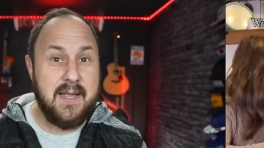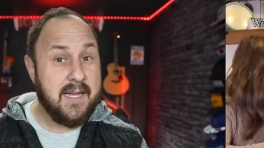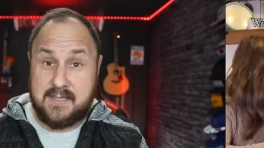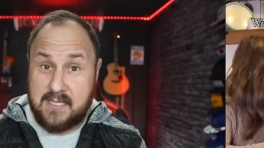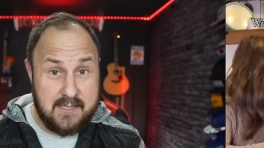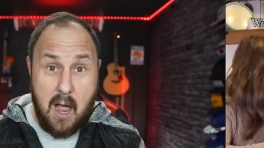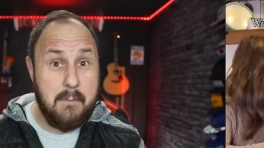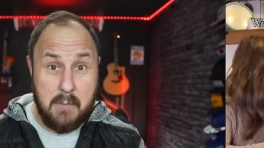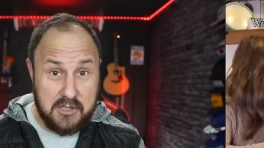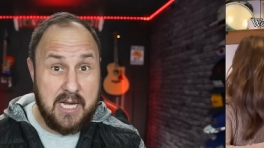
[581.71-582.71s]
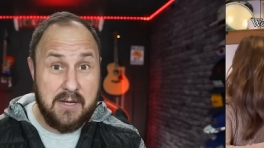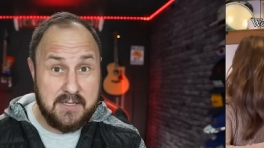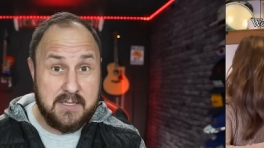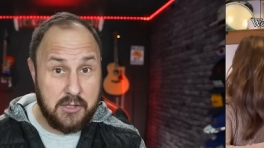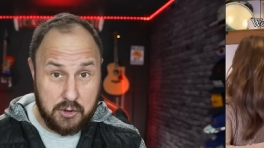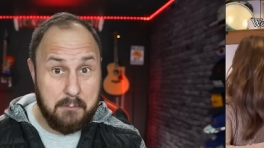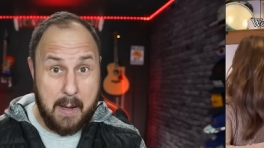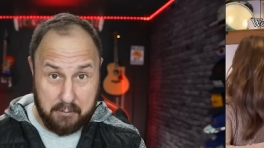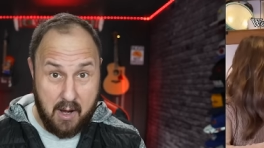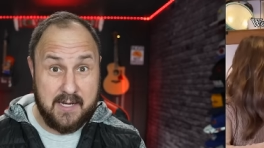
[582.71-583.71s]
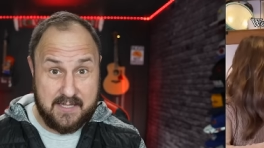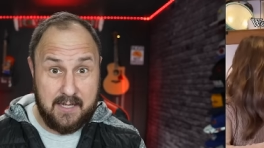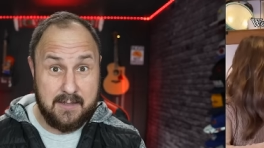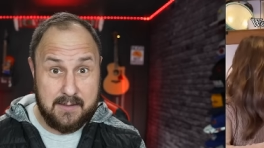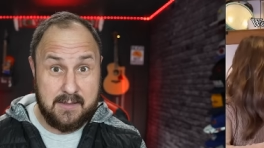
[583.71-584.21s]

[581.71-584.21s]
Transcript: Is this not Munchausen syndrome by proxy?